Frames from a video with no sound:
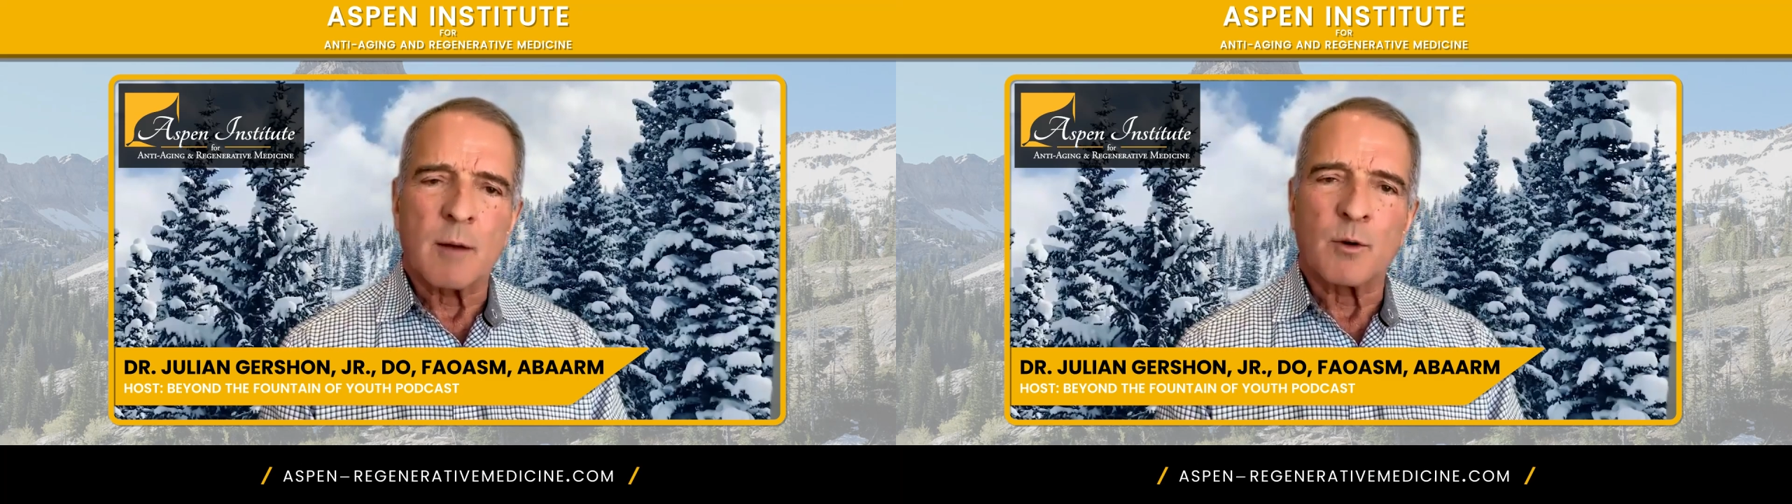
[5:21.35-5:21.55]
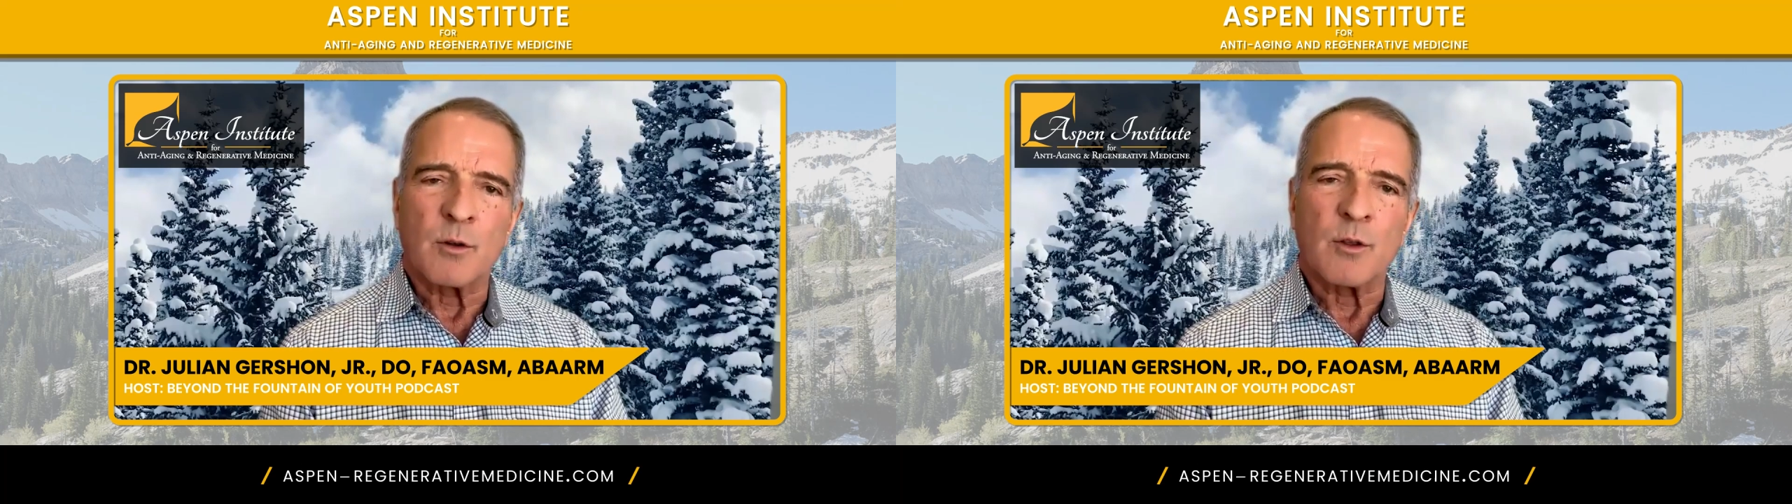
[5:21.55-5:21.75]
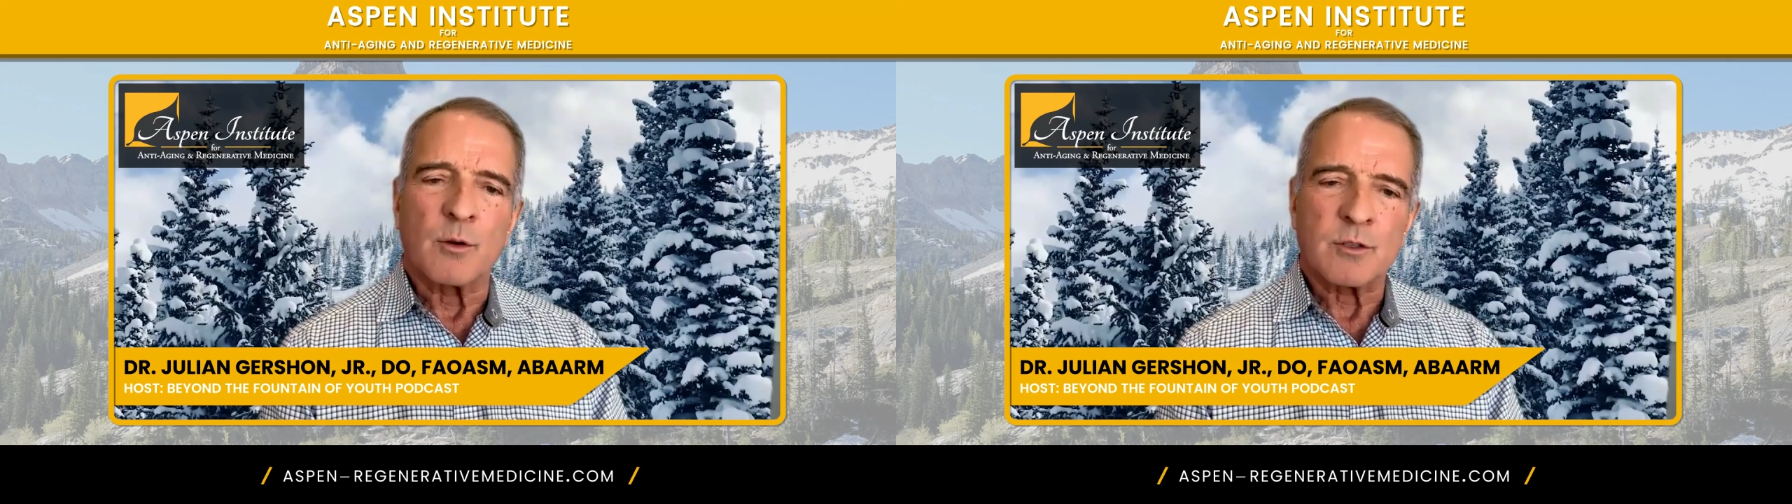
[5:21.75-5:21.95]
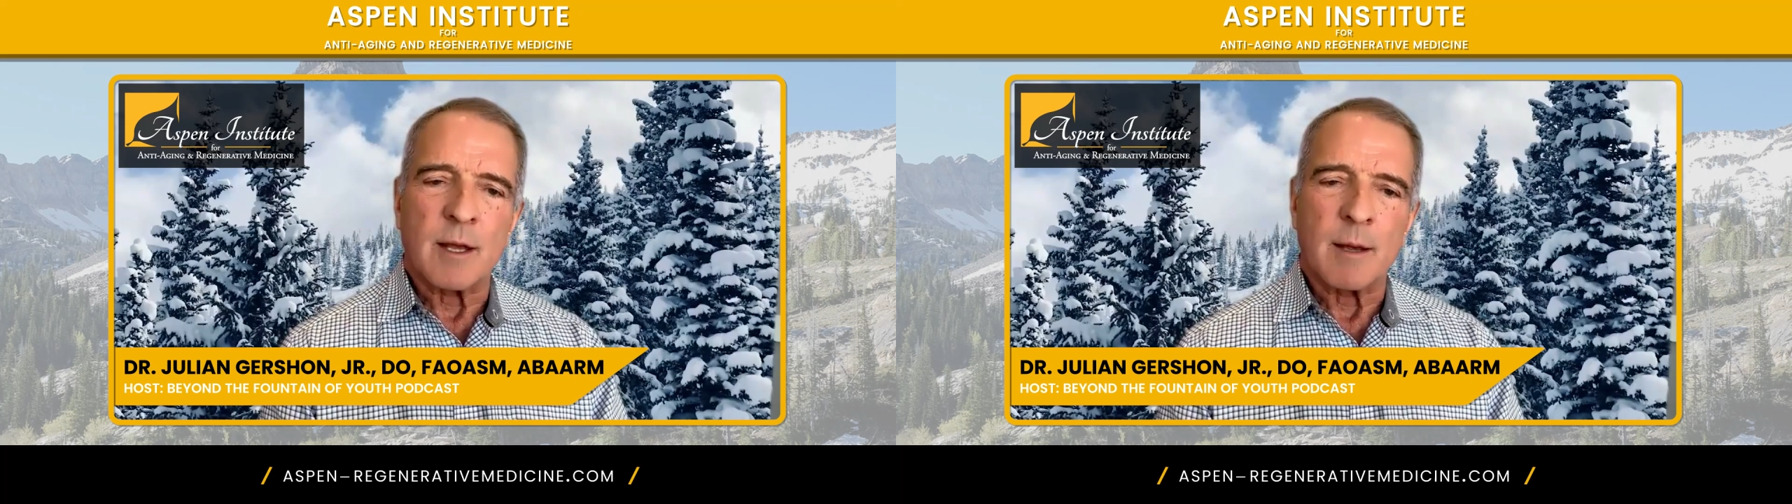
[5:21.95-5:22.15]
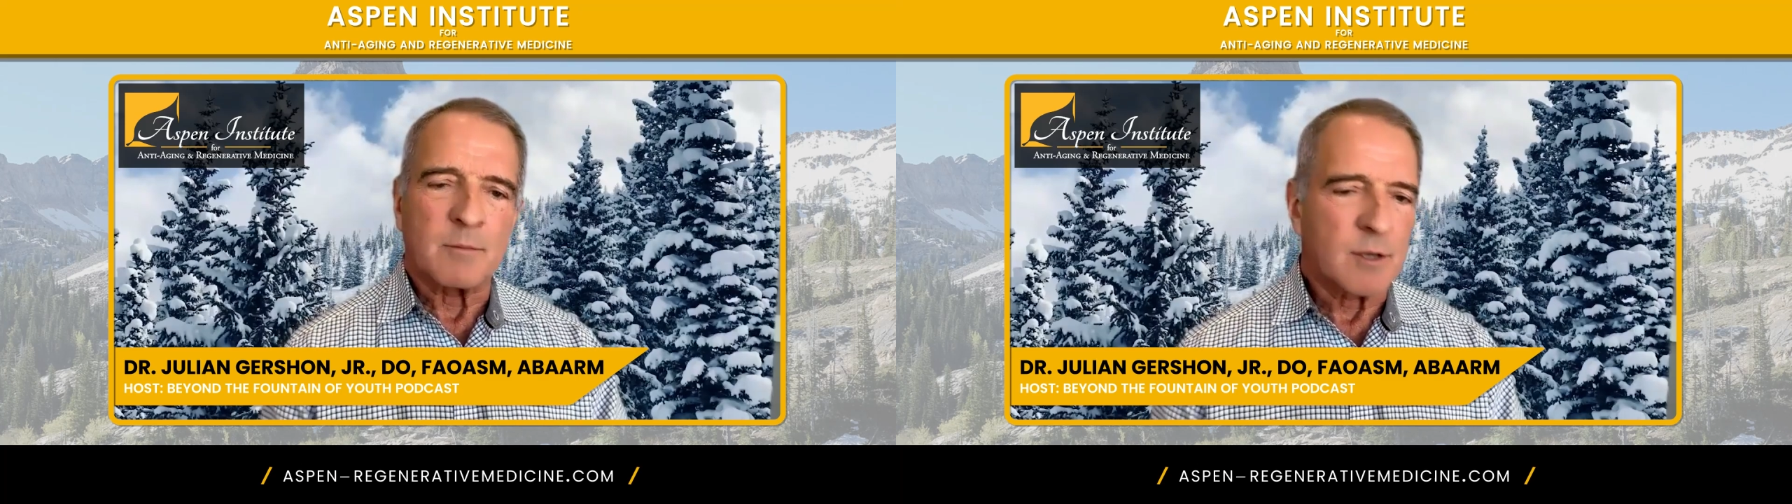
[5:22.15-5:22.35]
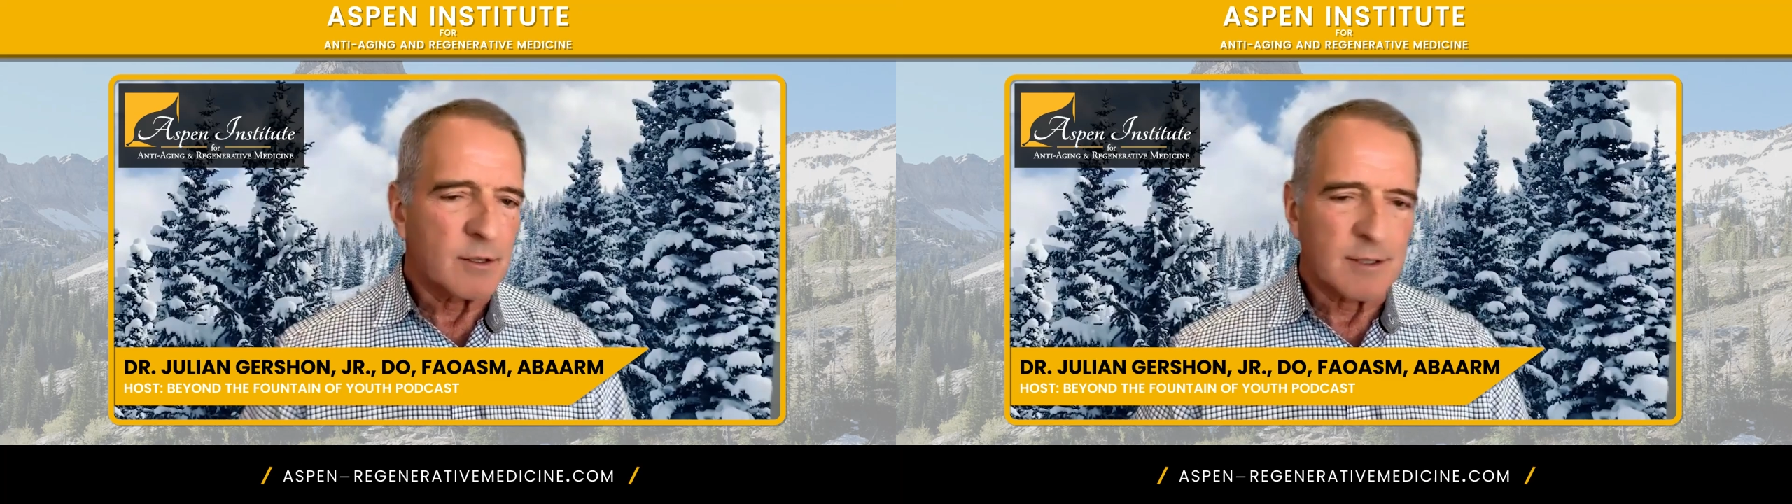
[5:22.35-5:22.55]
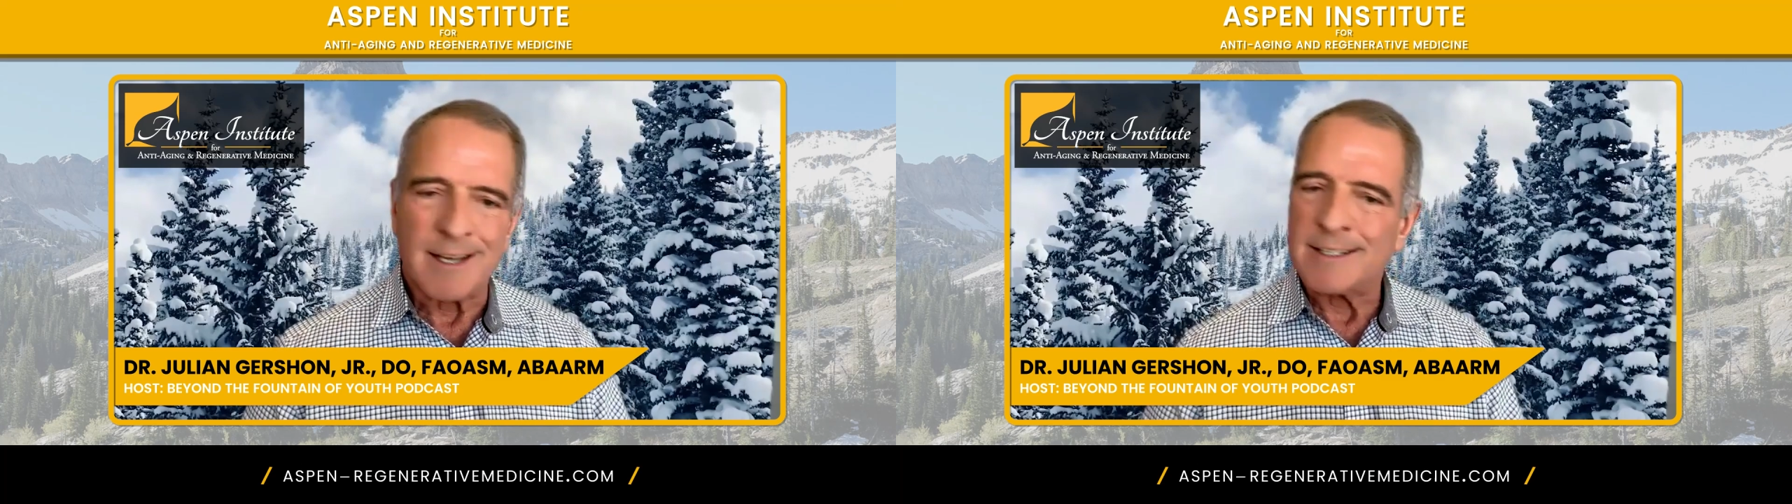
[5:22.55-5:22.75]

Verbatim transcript: number of those stem cells